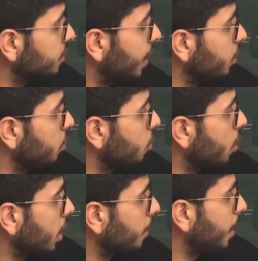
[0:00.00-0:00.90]
value
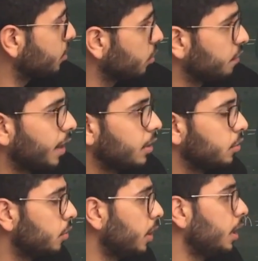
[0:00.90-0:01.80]
or a capacitor value
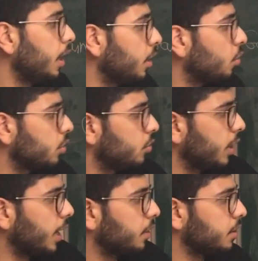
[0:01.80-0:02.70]
in order to
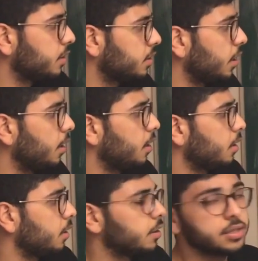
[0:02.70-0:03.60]
get
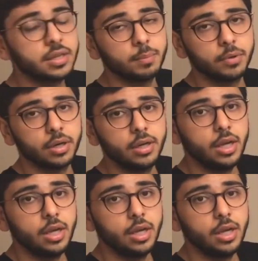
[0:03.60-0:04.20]
this number.